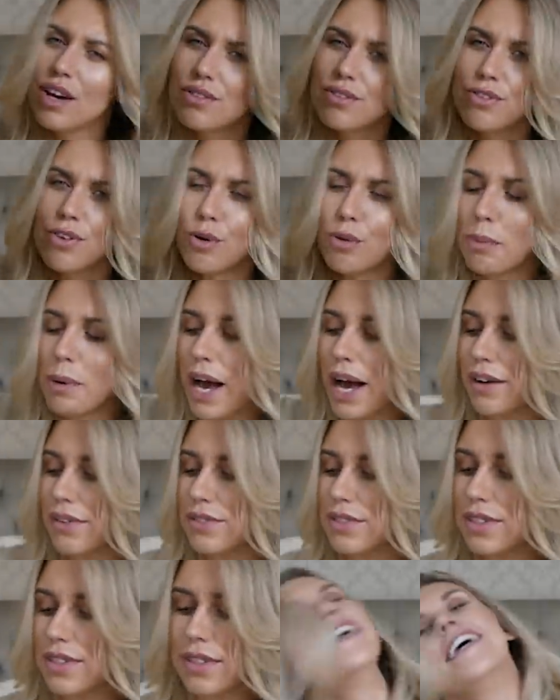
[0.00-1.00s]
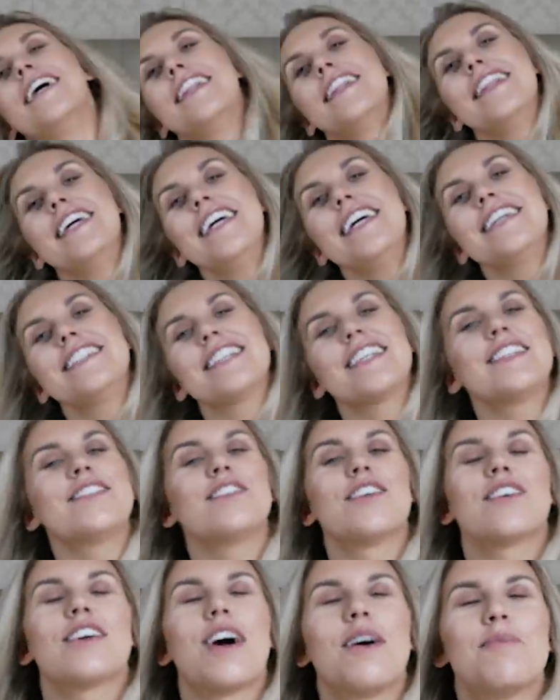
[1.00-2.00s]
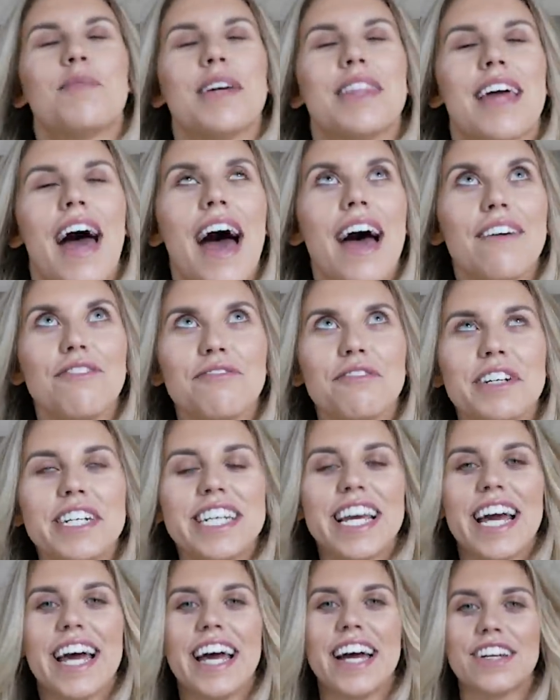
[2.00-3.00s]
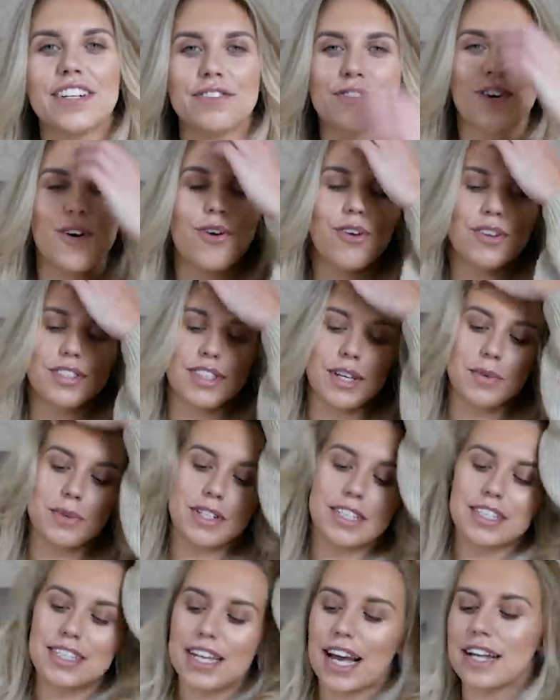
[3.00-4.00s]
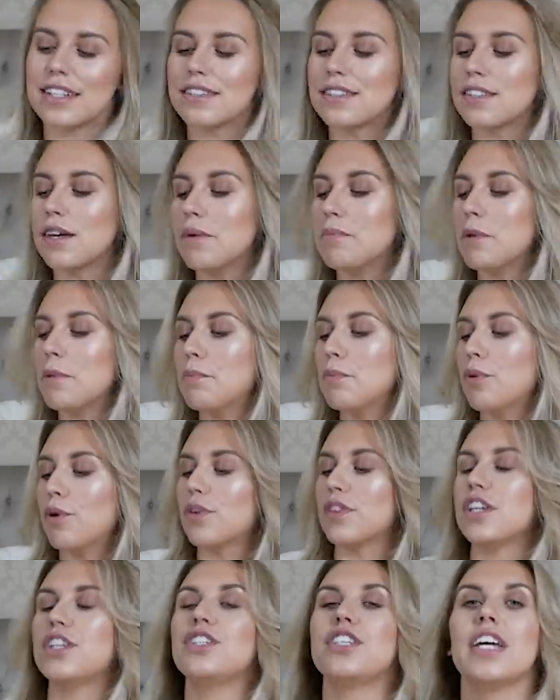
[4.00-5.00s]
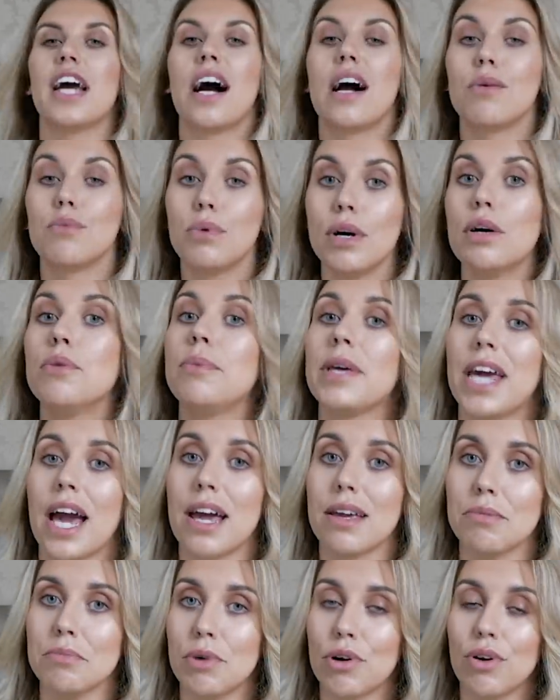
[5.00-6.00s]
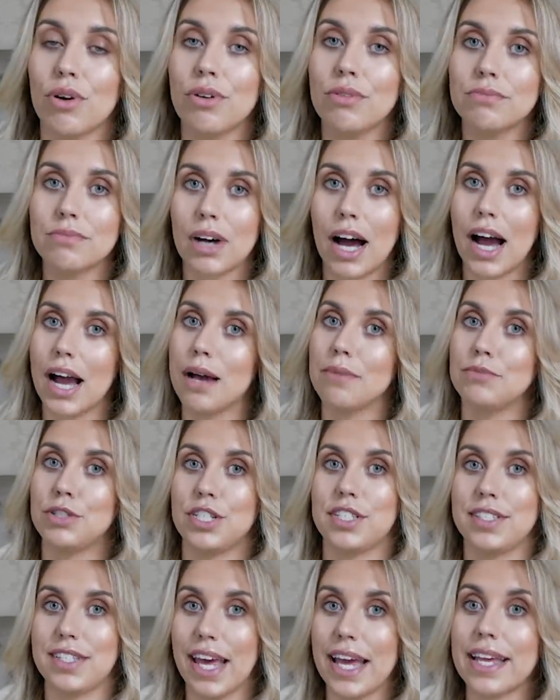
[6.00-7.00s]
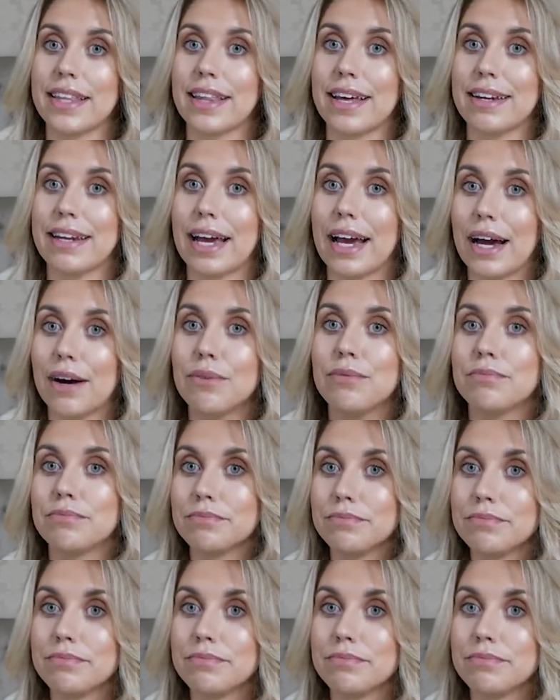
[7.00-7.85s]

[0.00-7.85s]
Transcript: four pounds. These I stock up with every year, and of course I wanted to get some more this year. I will be getting more, I'm just saying that now.